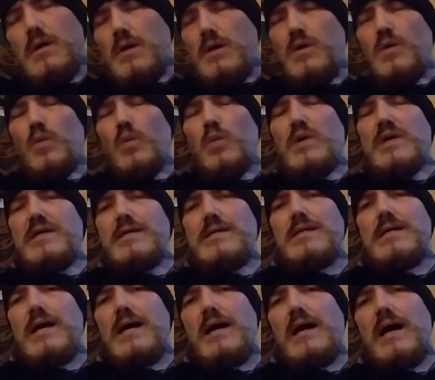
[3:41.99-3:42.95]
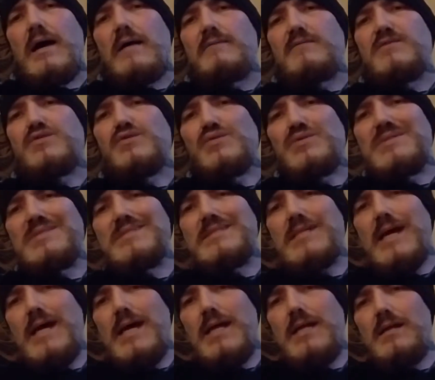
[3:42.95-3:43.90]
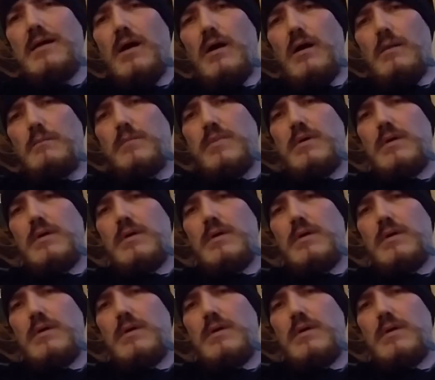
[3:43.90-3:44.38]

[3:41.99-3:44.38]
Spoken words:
we have to stand up.